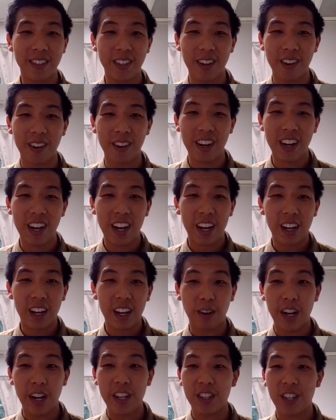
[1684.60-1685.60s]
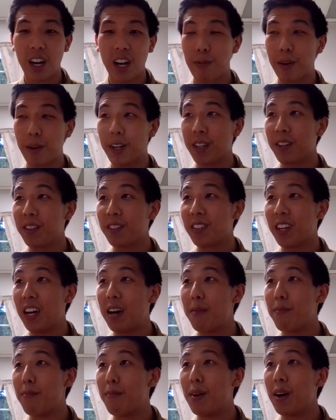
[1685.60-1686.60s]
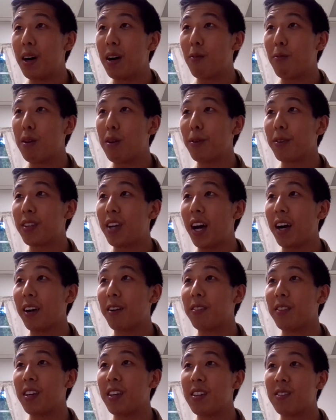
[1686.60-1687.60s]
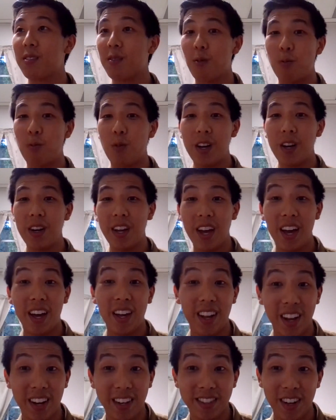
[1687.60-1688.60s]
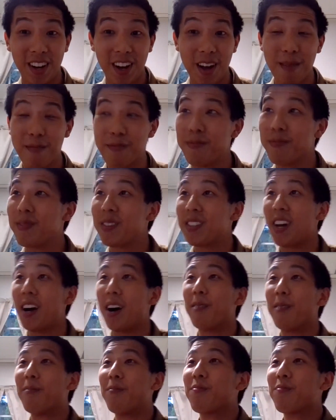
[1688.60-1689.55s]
so great job bringing those up, but we will tackle these one at a time. So,